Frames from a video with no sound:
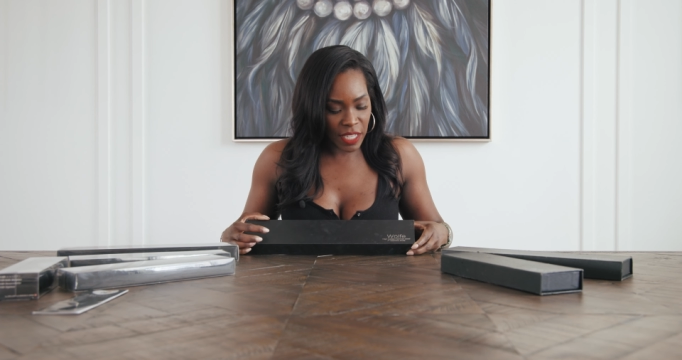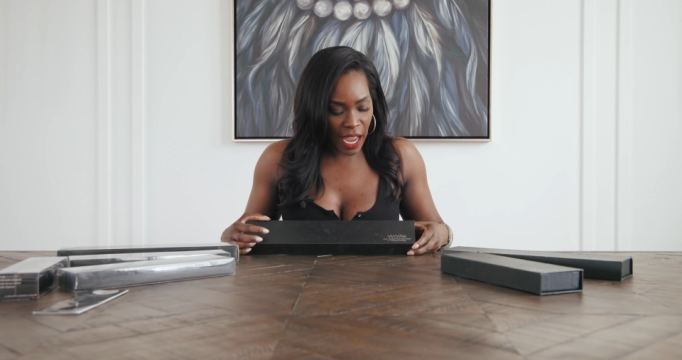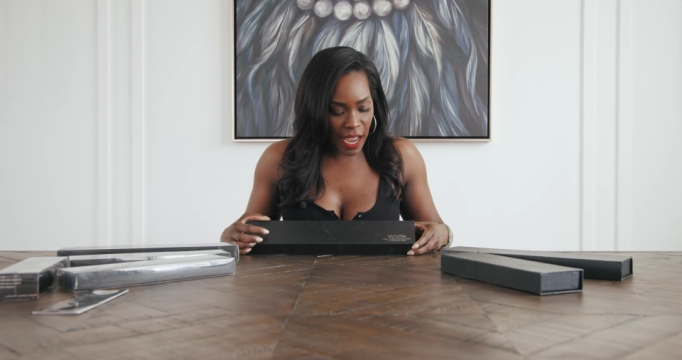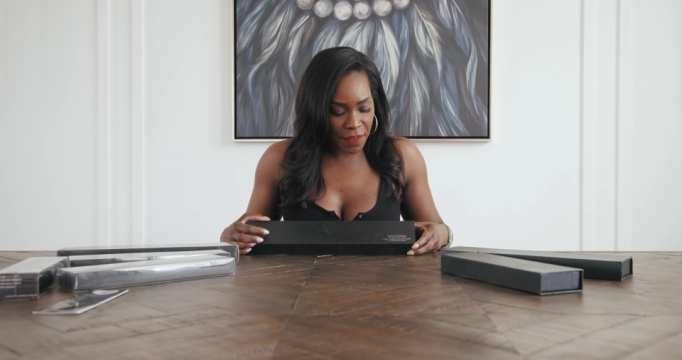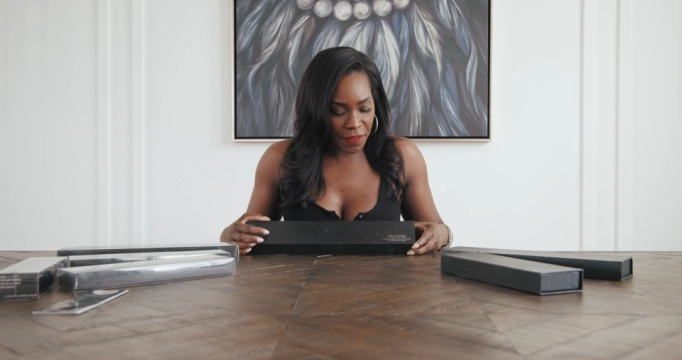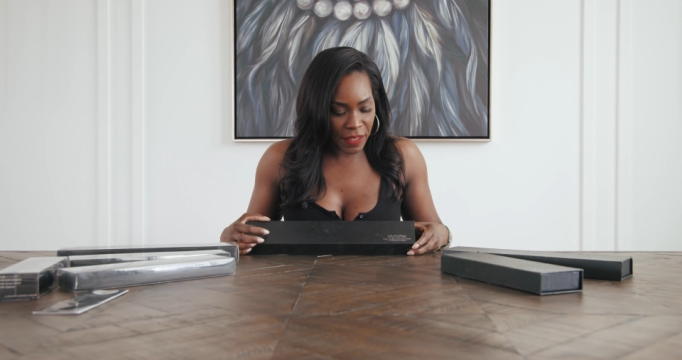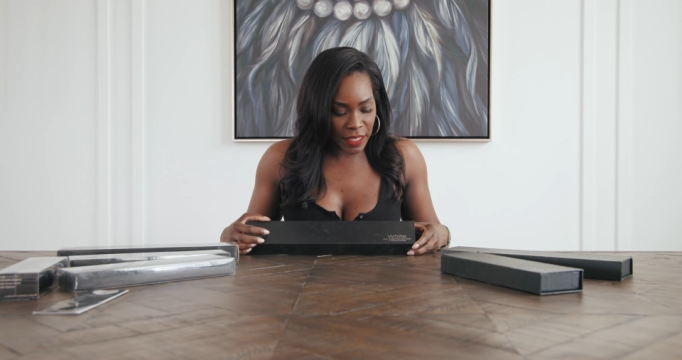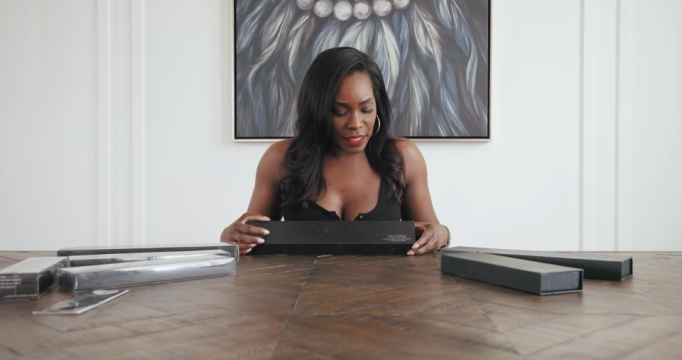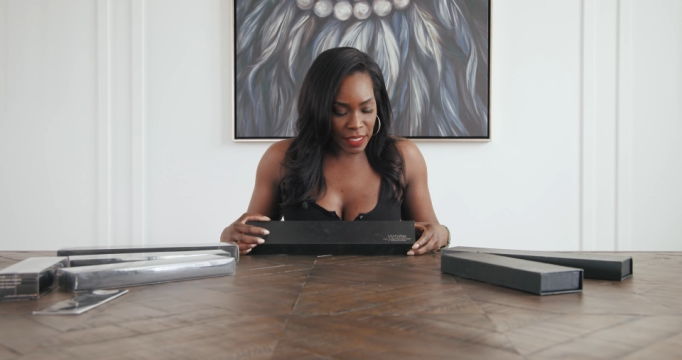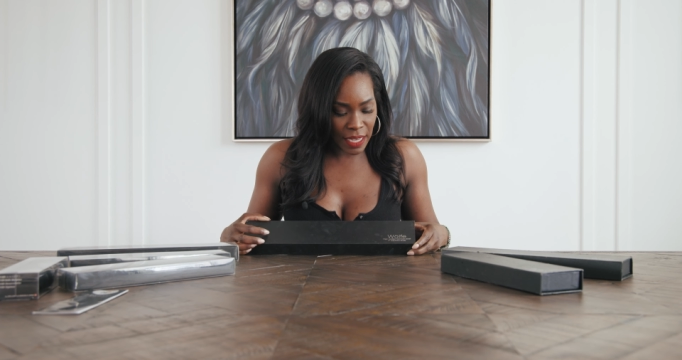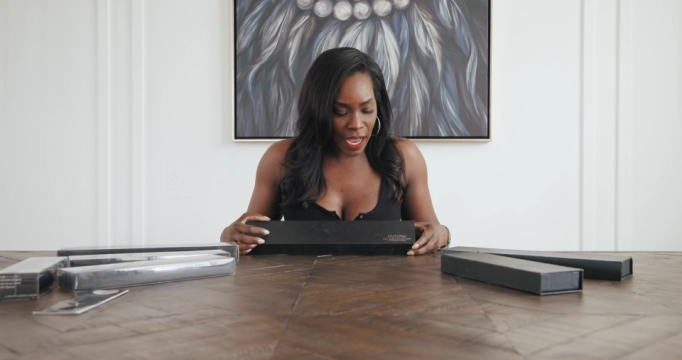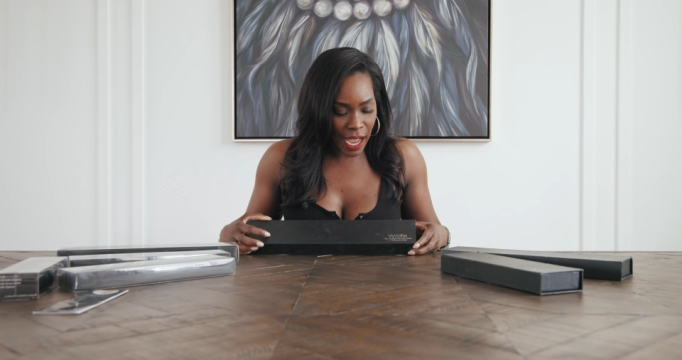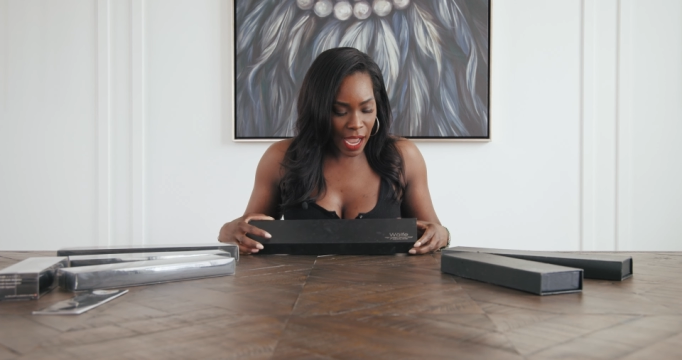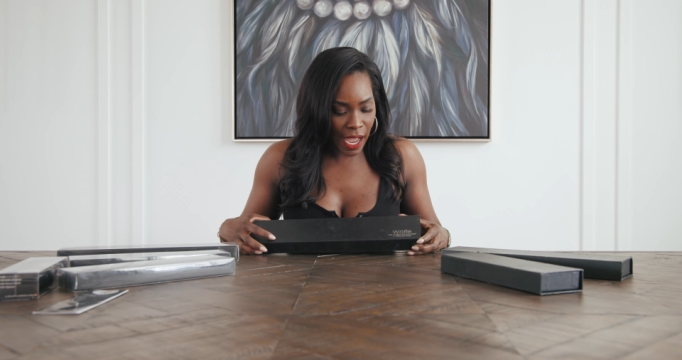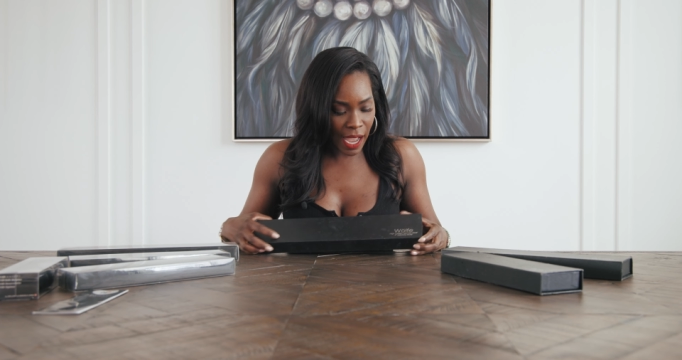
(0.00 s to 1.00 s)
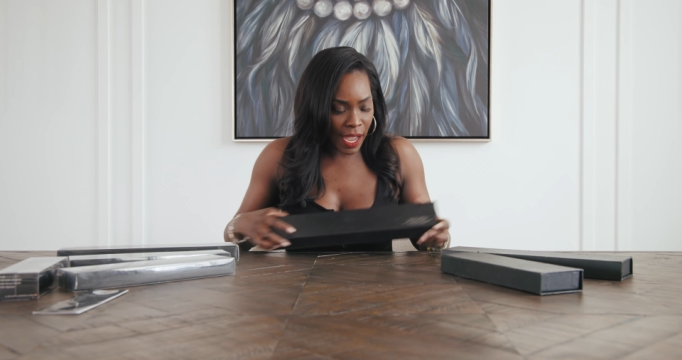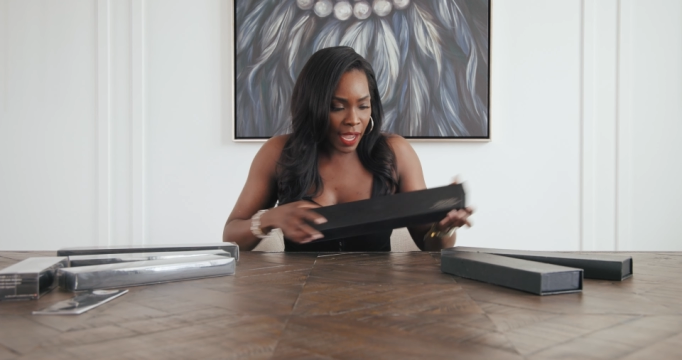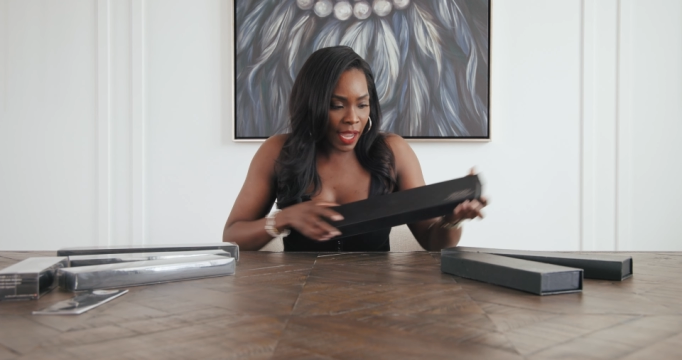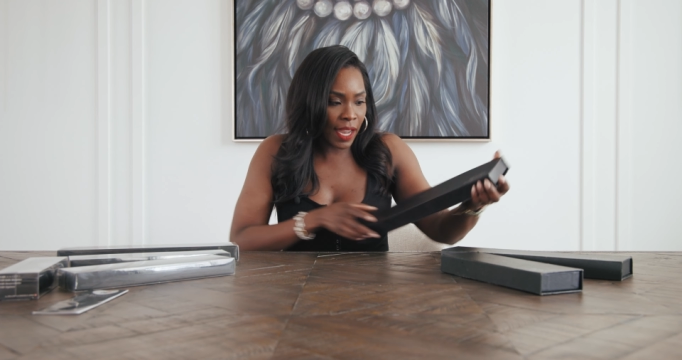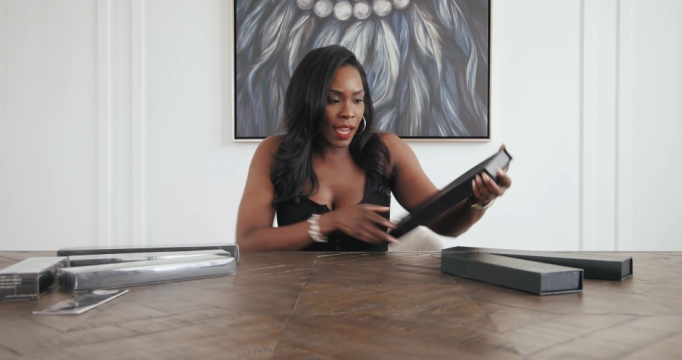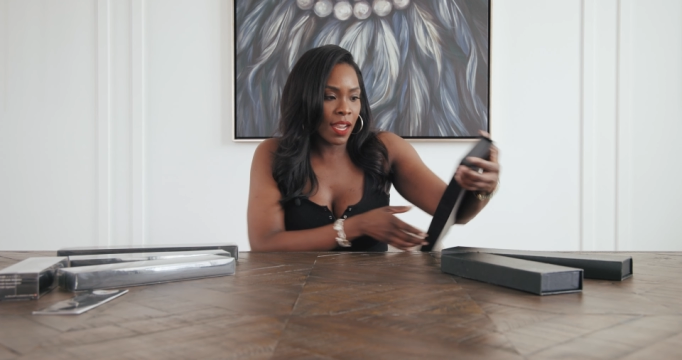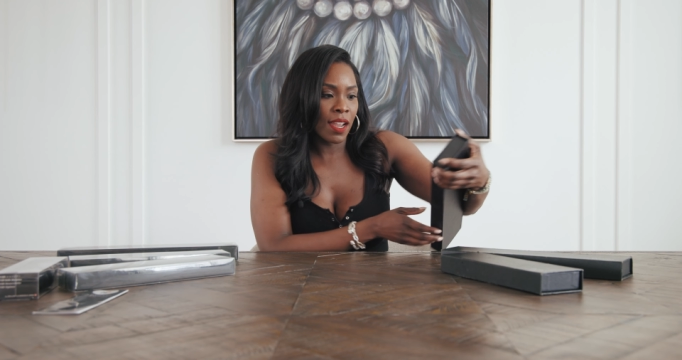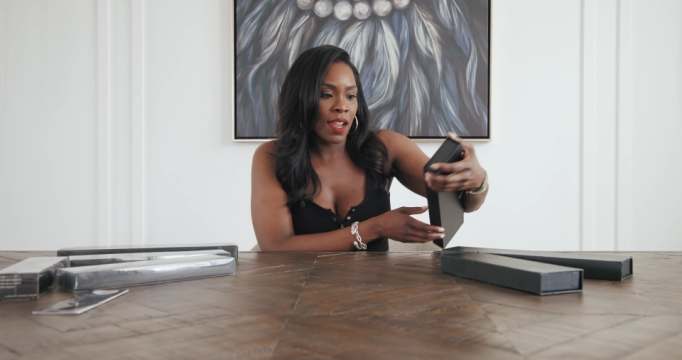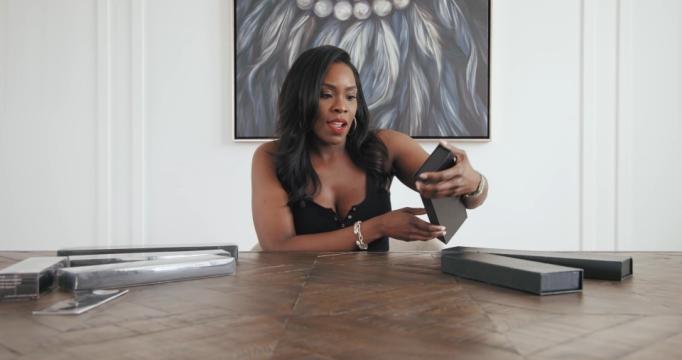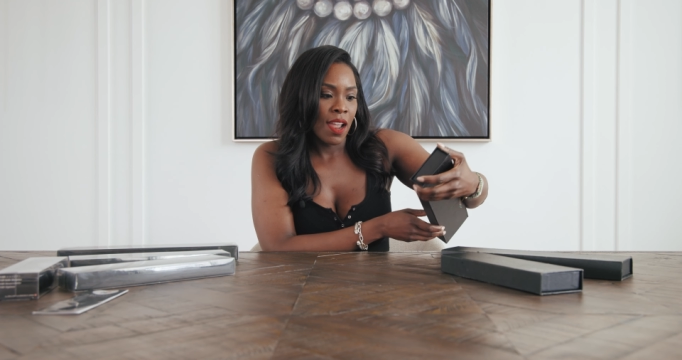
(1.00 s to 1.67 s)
knife is a high